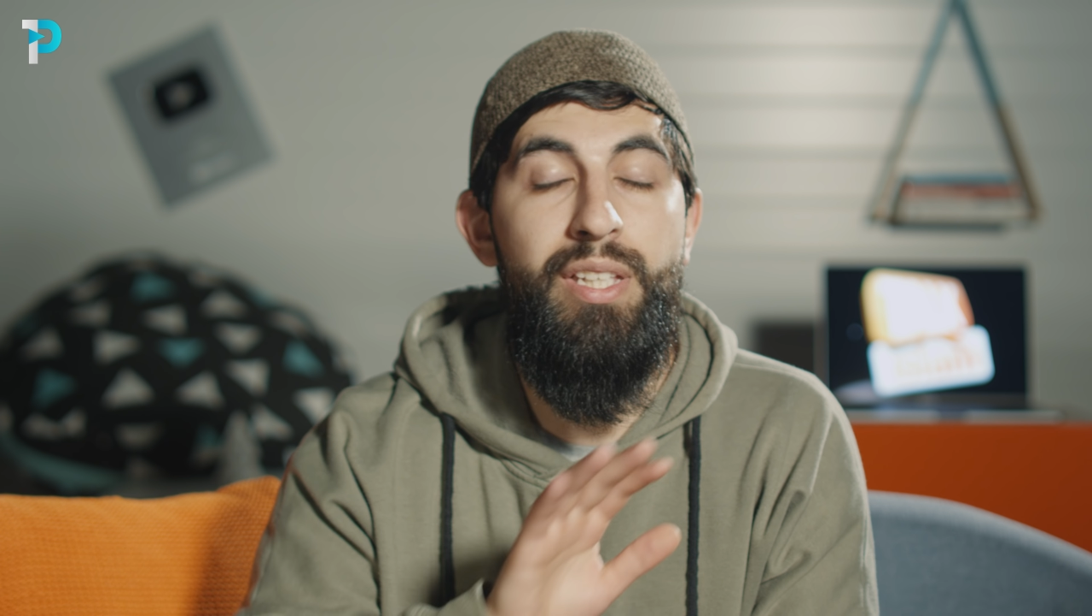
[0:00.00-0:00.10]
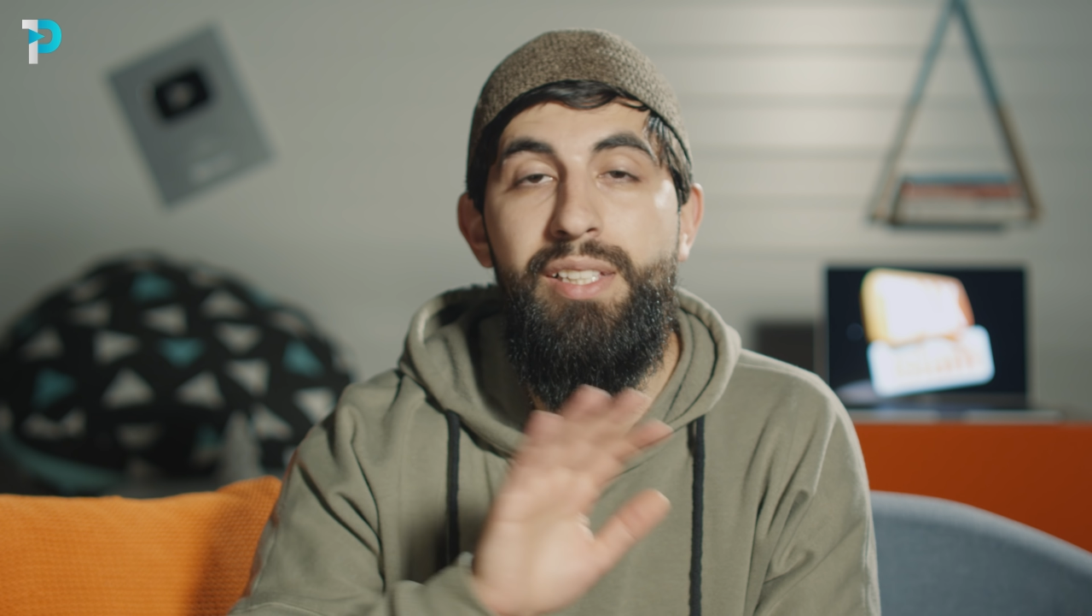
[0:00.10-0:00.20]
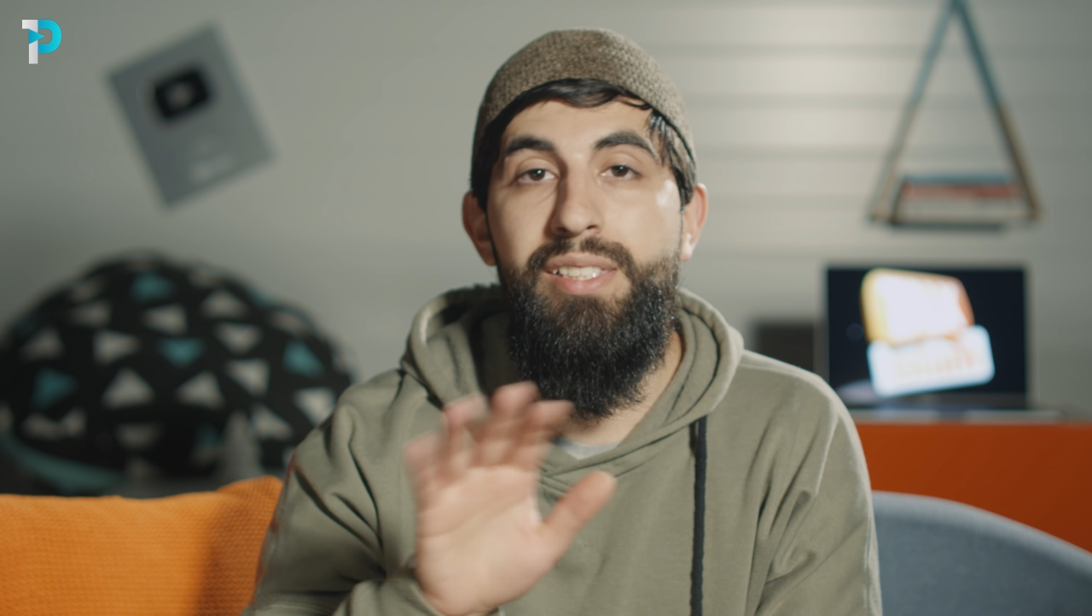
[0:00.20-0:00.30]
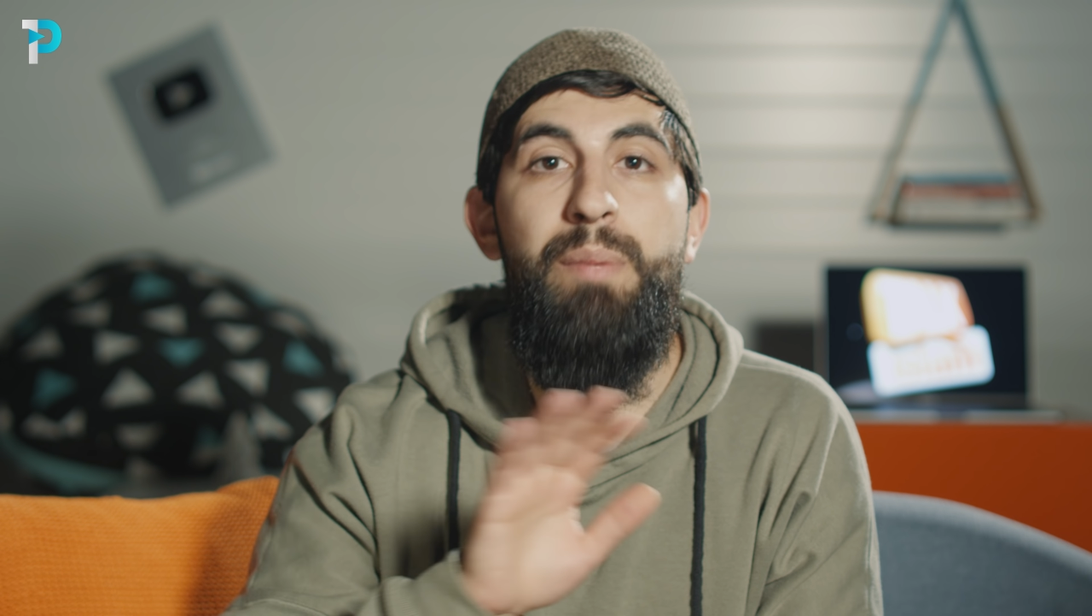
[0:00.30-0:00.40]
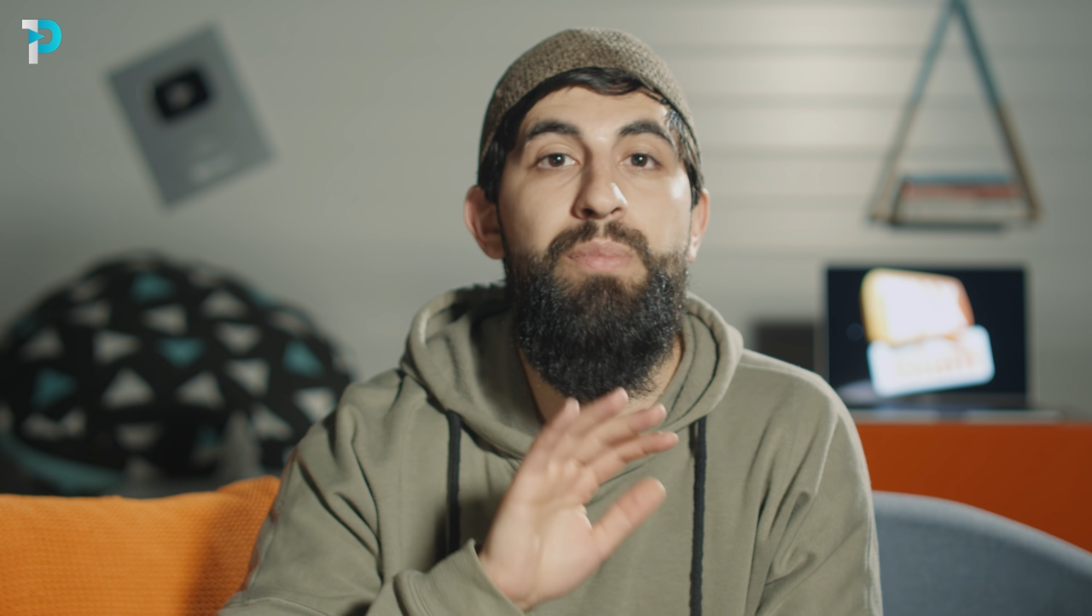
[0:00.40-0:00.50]

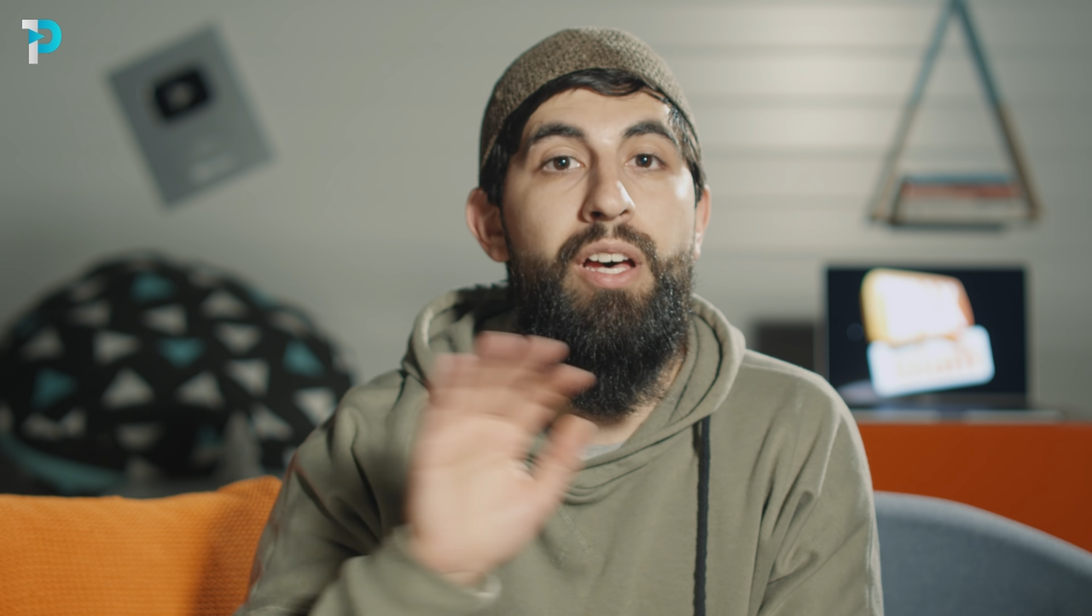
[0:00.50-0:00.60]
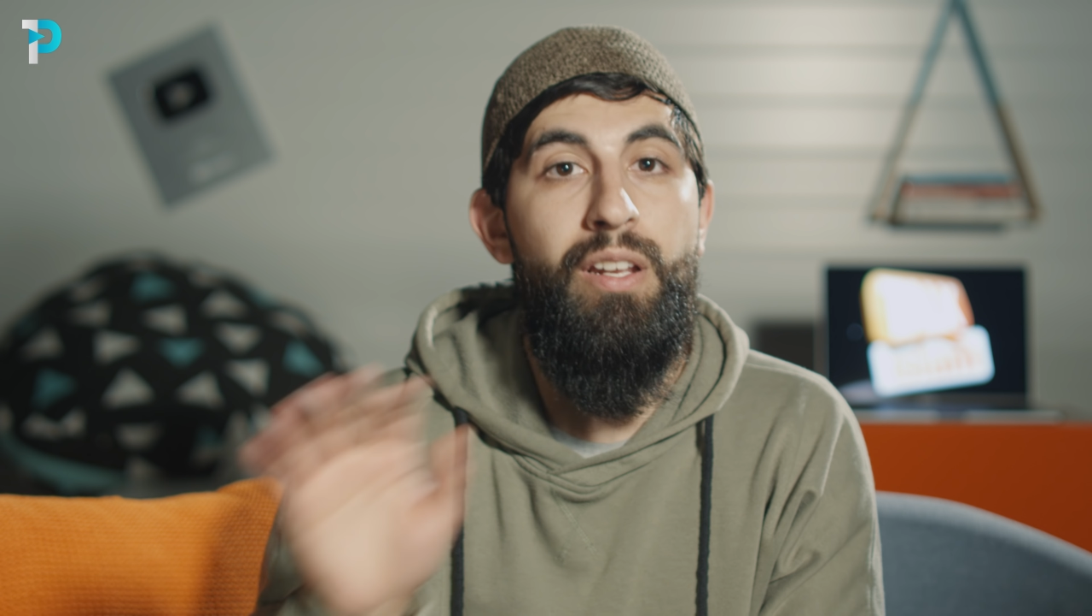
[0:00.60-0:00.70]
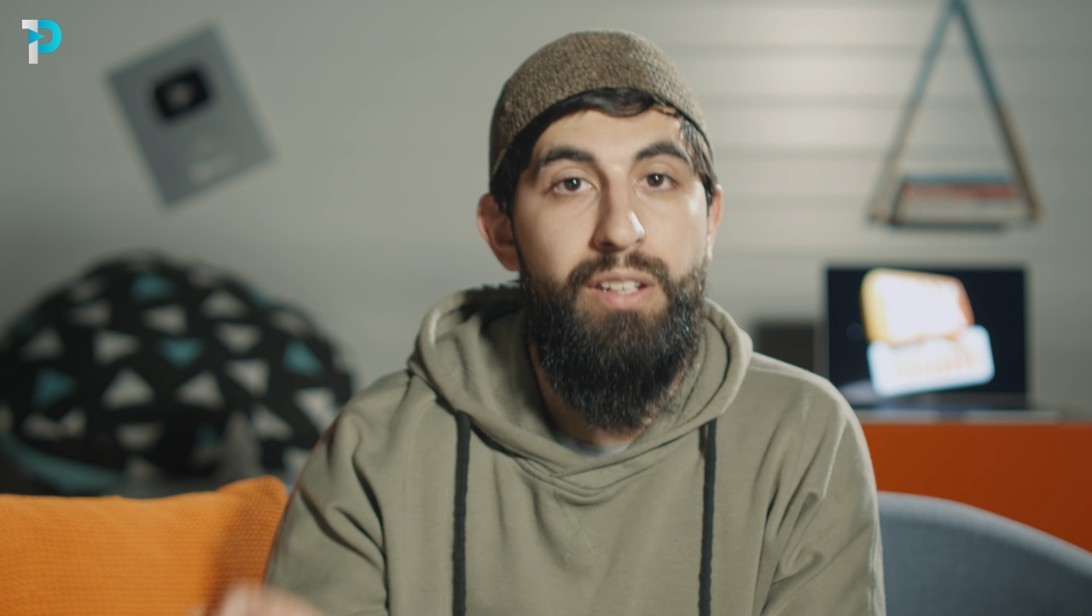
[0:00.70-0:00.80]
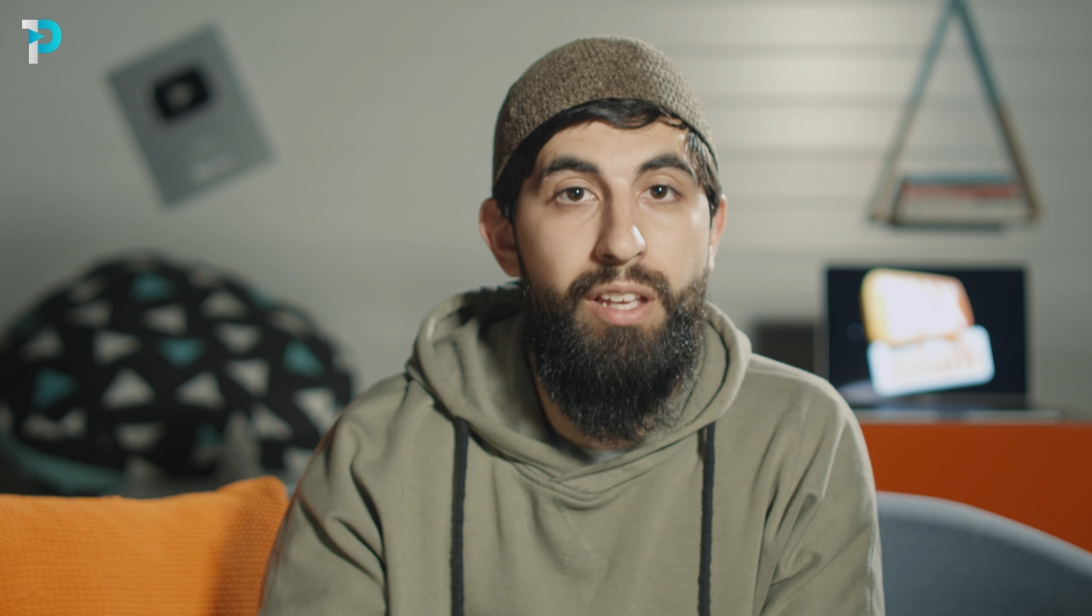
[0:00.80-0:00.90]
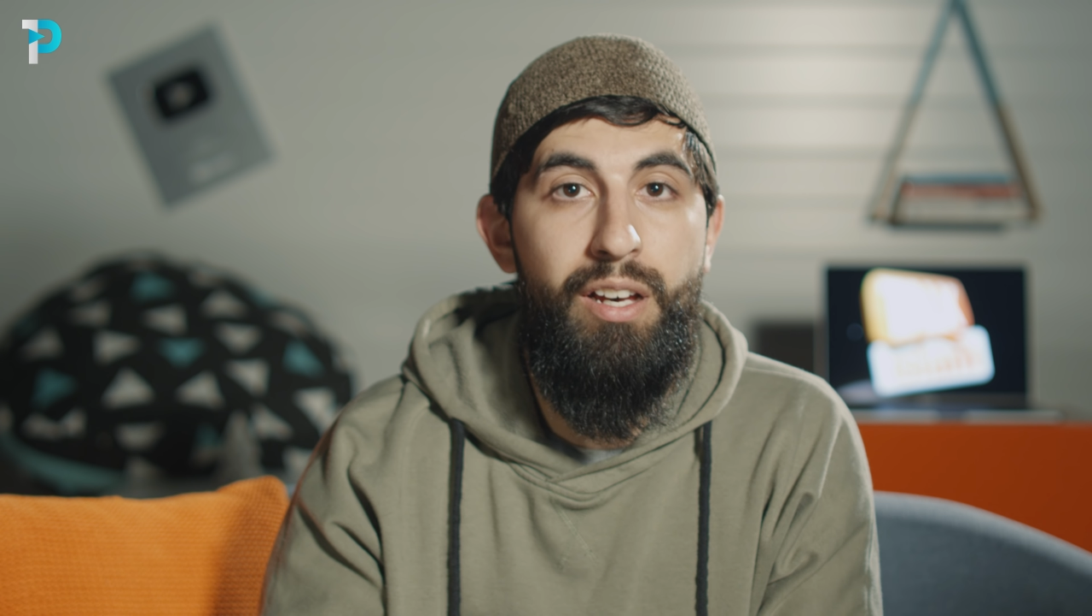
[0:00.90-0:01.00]
except
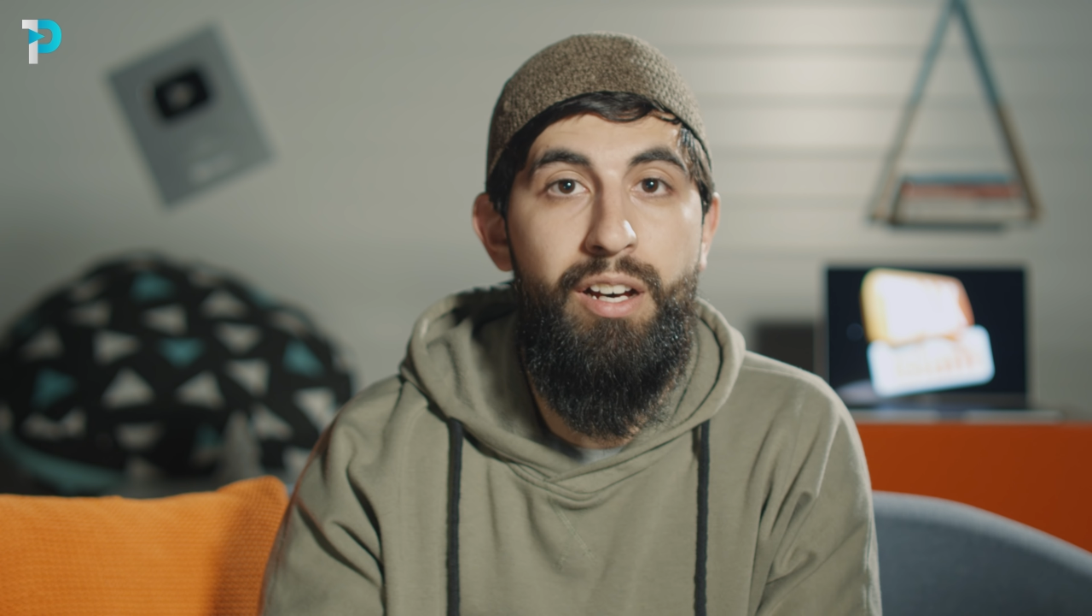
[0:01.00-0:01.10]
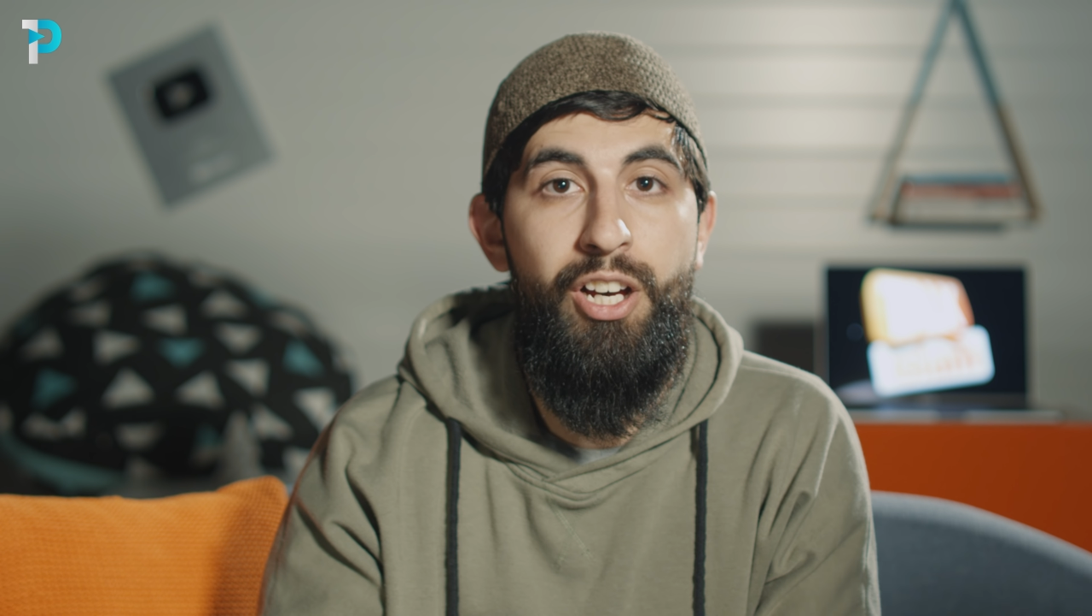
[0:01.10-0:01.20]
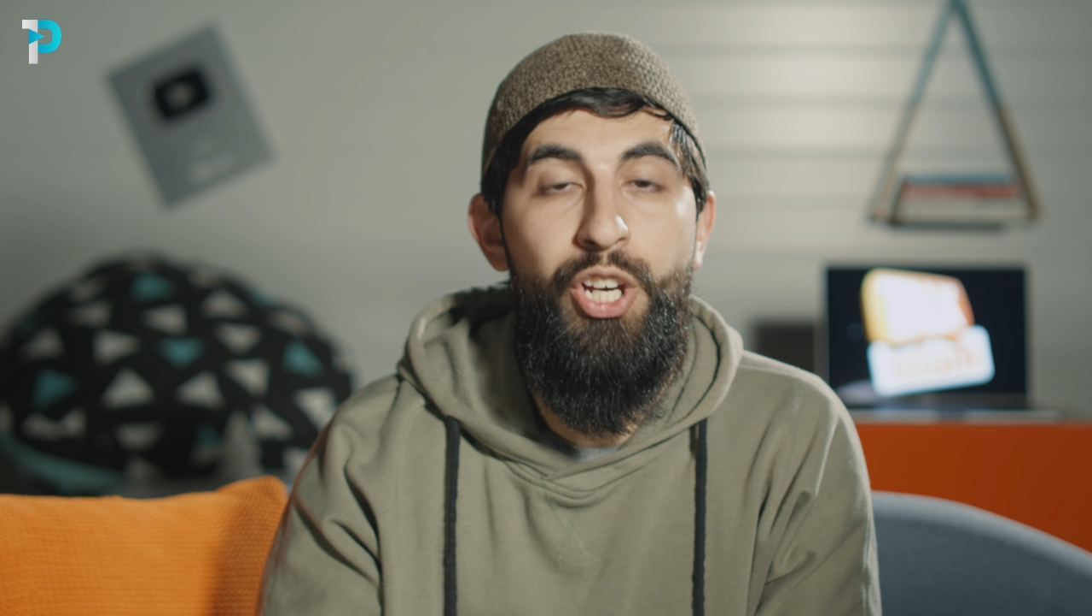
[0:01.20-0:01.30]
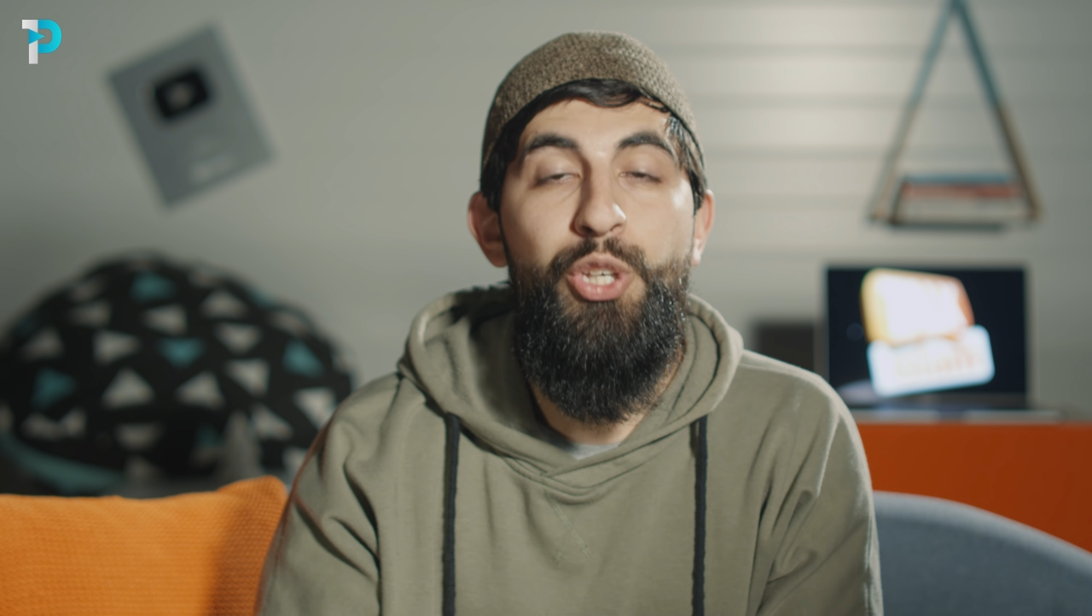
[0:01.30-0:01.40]
Allah.